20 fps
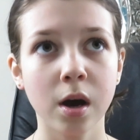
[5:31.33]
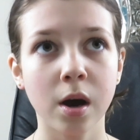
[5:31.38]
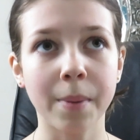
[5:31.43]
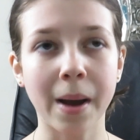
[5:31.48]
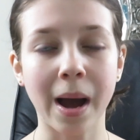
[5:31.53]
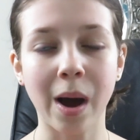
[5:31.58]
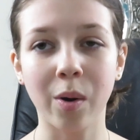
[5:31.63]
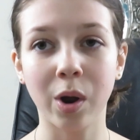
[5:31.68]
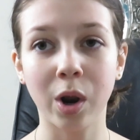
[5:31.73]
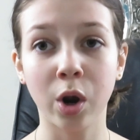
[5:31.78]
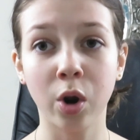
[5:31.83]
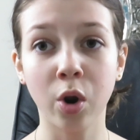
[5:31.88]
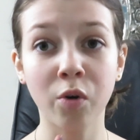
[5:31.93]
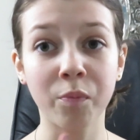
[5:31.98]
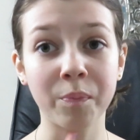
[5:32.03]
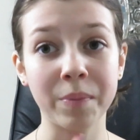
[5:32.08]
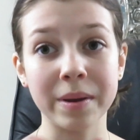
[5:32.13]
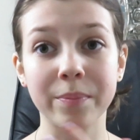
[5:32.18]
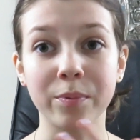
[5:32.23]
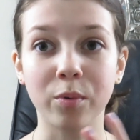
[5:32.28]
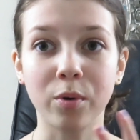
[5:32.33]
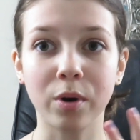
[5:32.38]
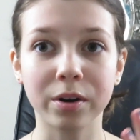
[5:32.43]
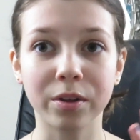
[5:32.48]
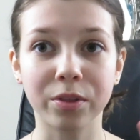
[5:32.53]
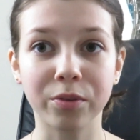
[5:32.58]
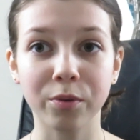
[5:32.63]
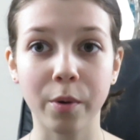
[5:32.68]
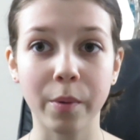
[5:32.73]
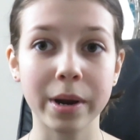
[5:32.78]
about a lot of people
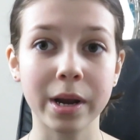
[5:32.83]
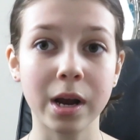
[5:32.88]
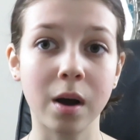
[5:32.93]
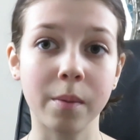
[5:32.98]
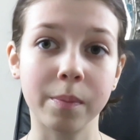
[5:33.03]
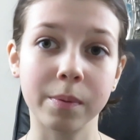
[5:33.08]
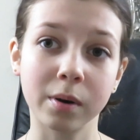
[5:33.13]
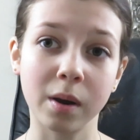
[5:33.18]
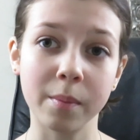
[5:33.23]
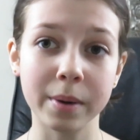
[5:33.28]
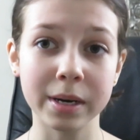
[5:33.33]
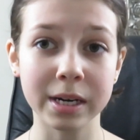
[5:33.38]
kind of throwing up and like